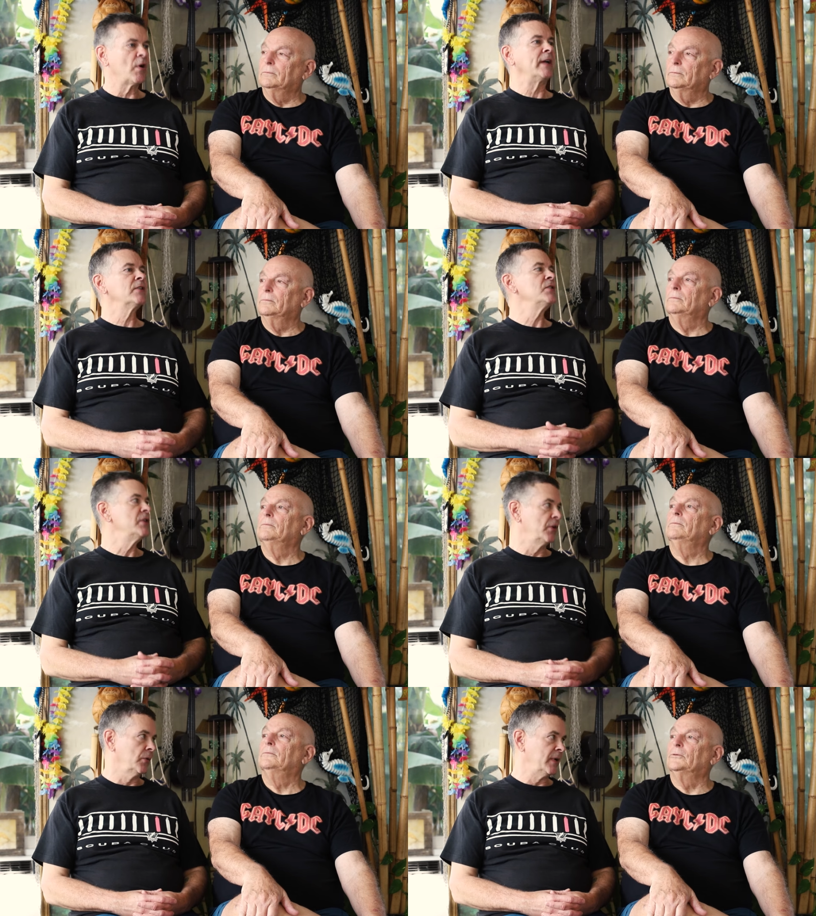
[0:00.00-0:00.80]
Speaker 1: trying to
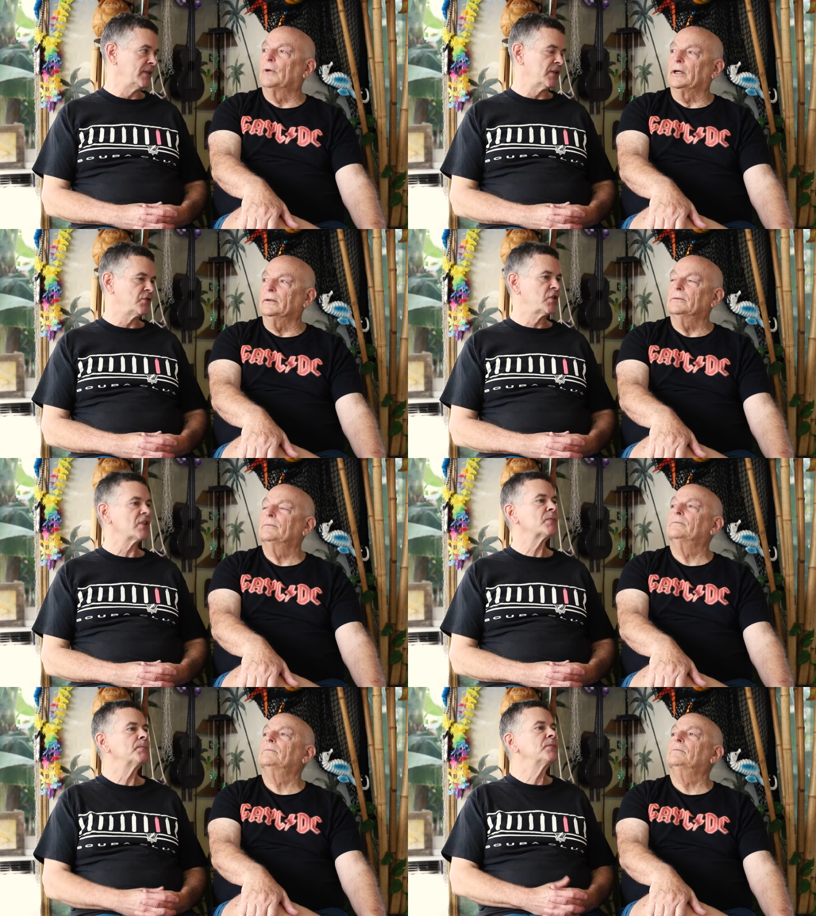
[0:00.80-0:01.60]
do? Is it
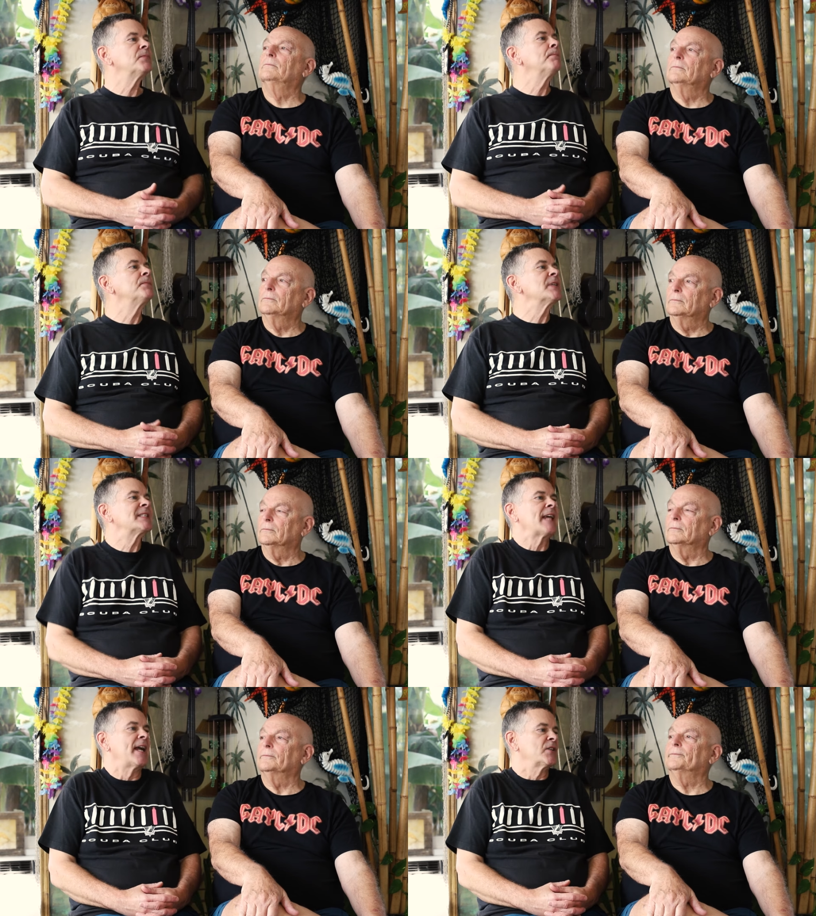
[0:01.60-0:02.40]
just to
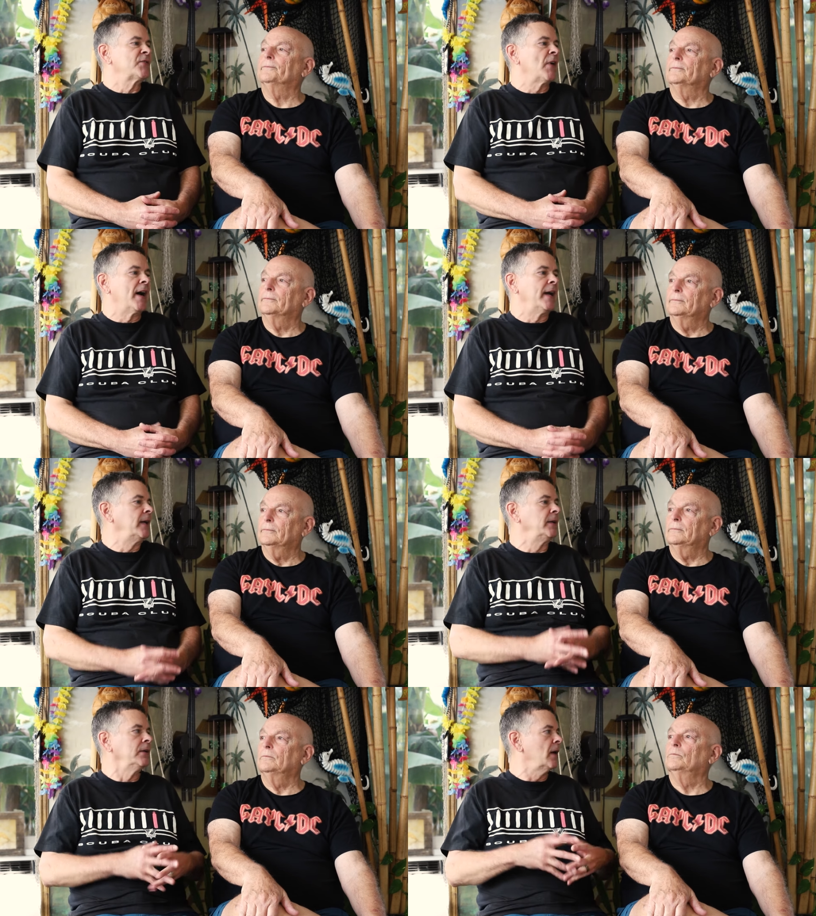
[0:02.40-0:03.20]

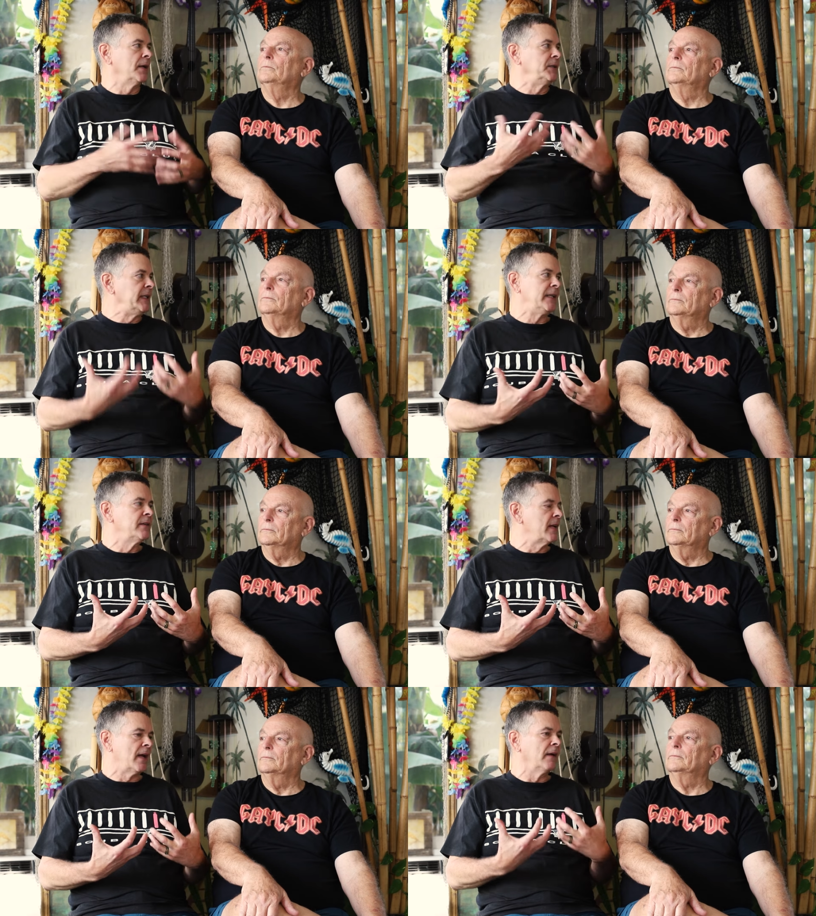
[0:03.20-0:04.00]
satisfy a need
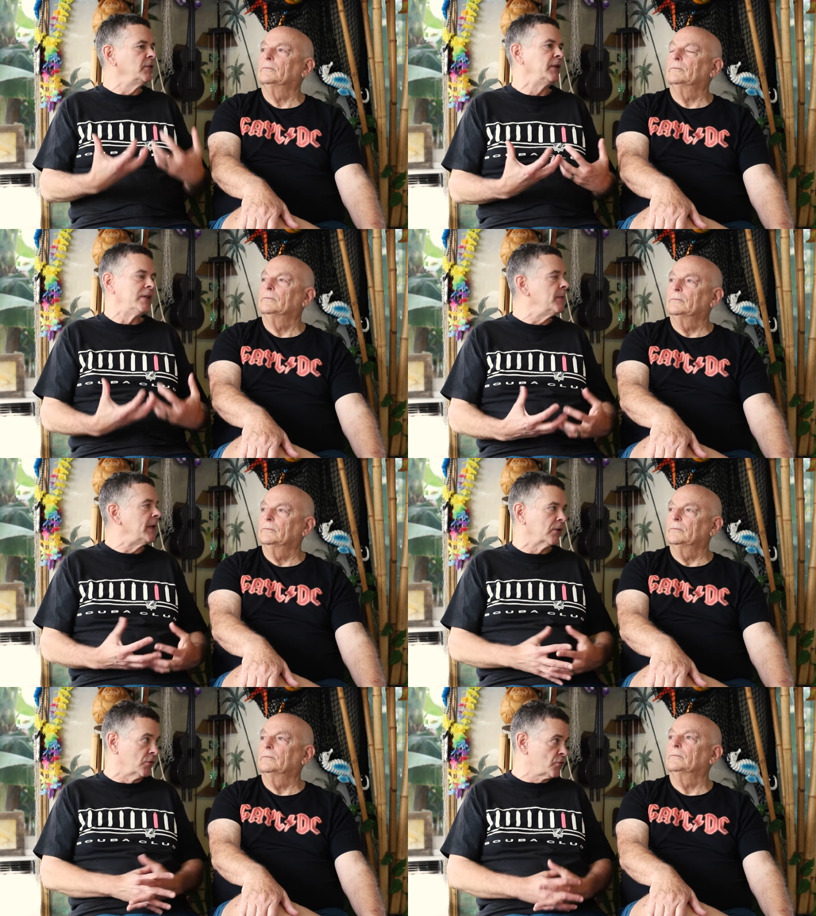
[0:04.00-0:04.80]
that you need to be
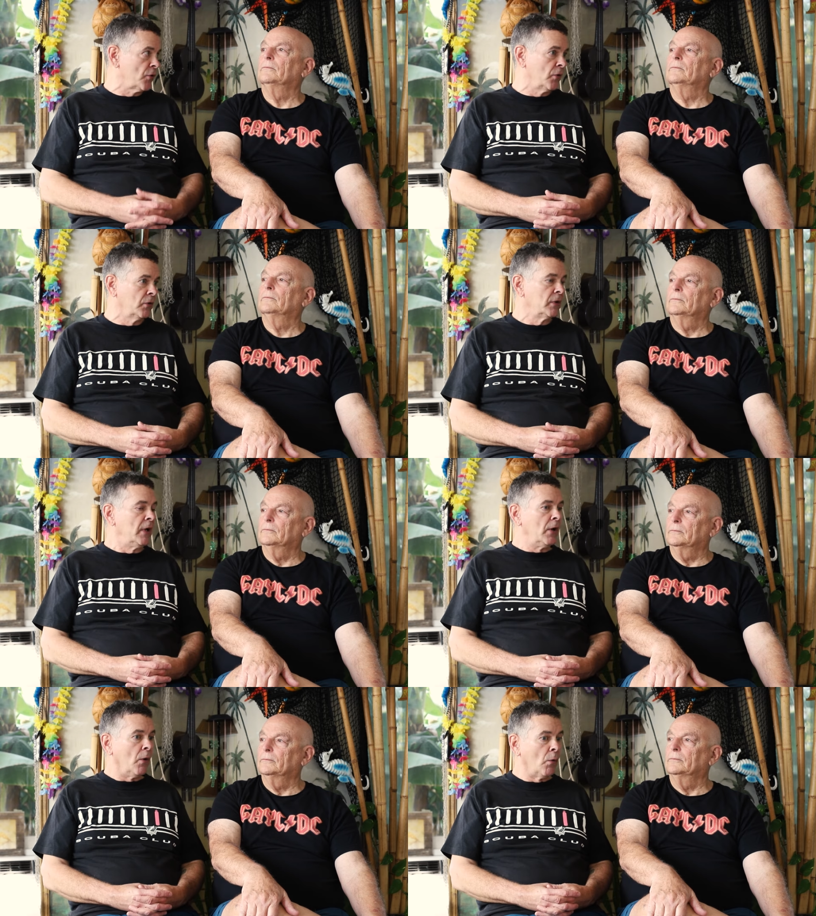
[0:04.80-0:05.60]
in control?
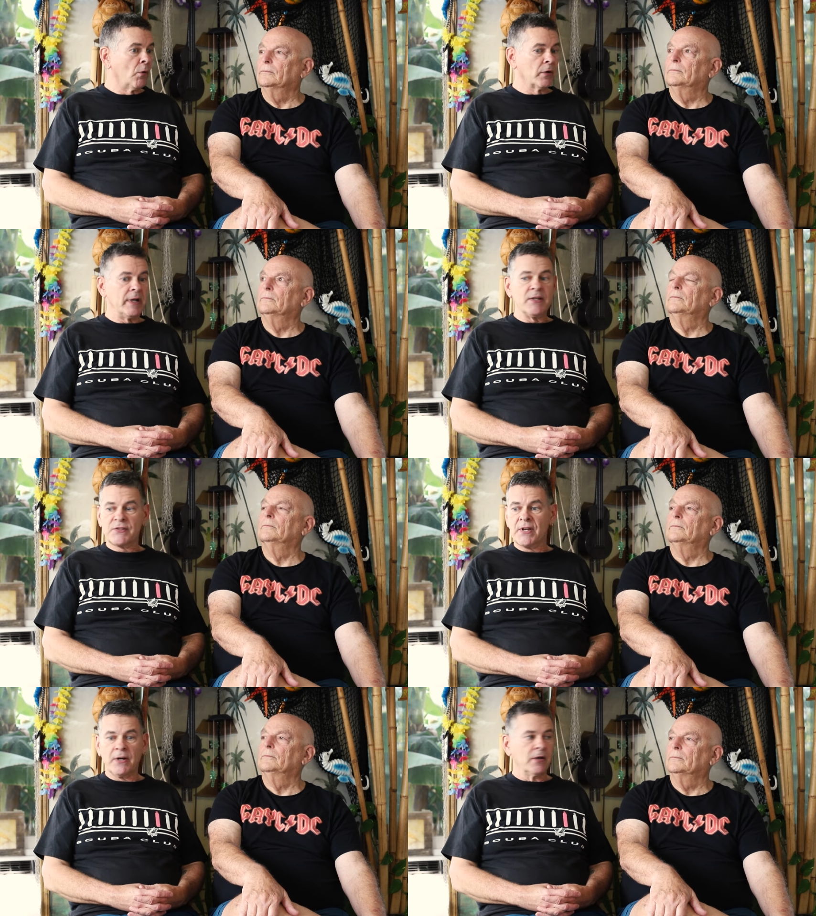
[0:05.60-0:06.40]
Or
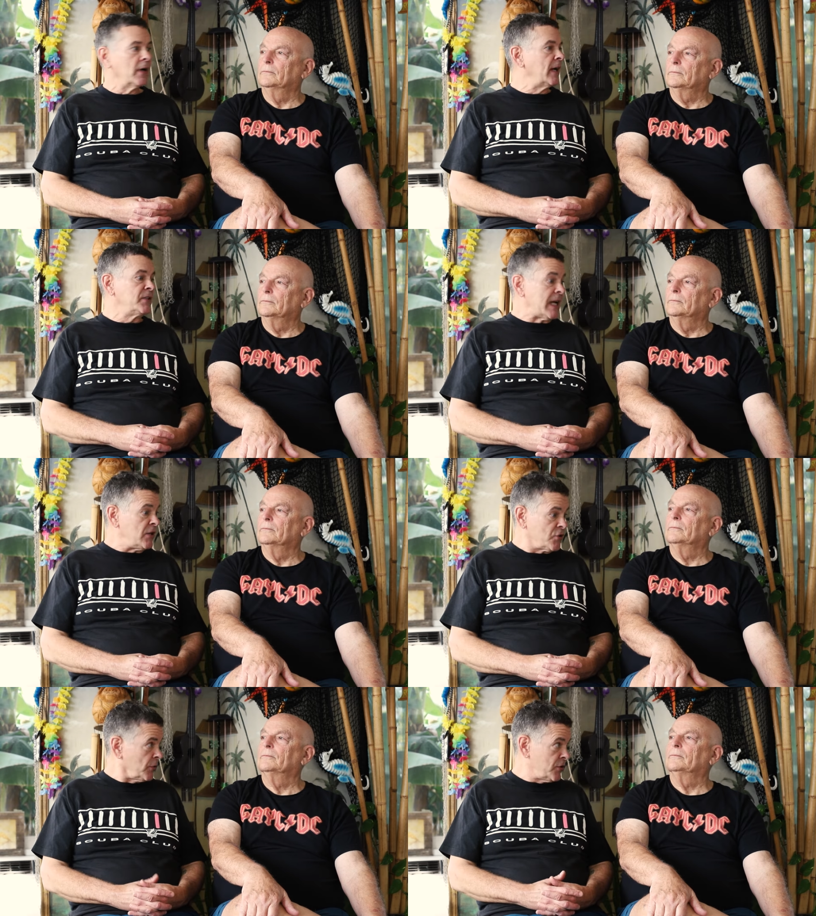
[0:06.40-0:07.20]
is there a
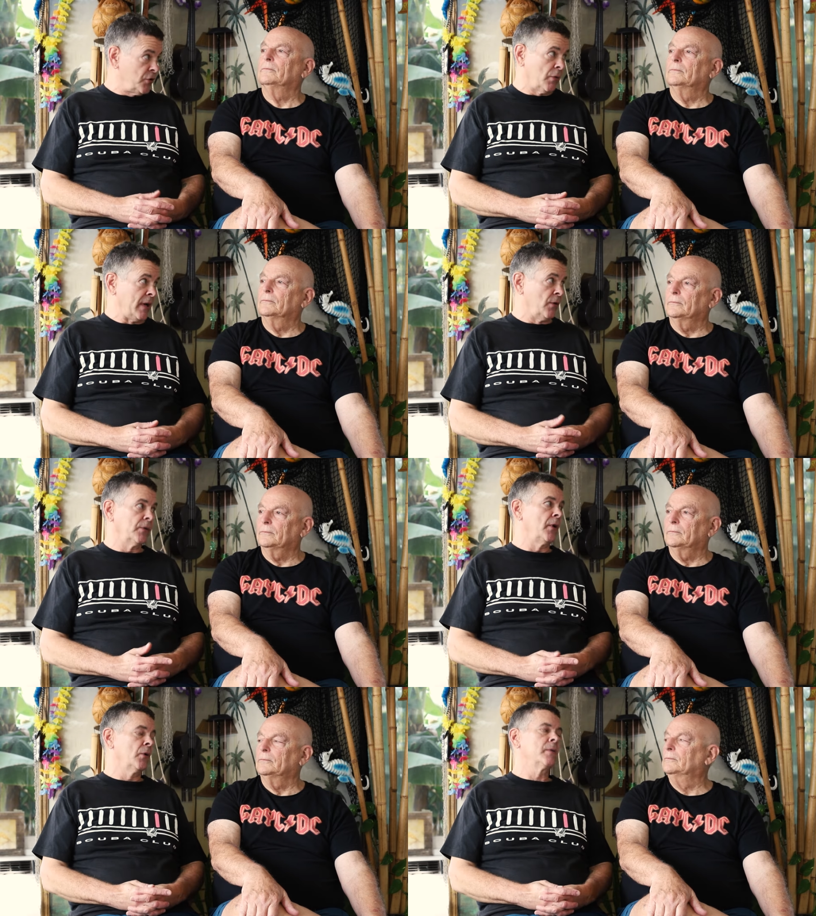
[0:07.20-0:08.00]
danger issue I don't
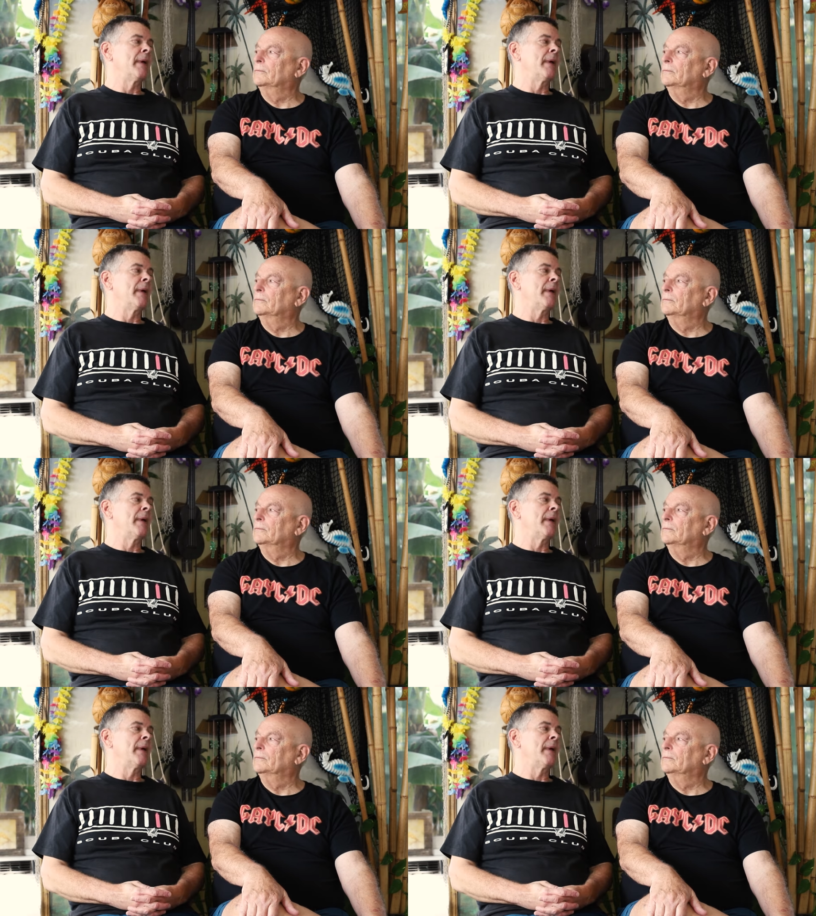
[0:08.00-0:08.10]
know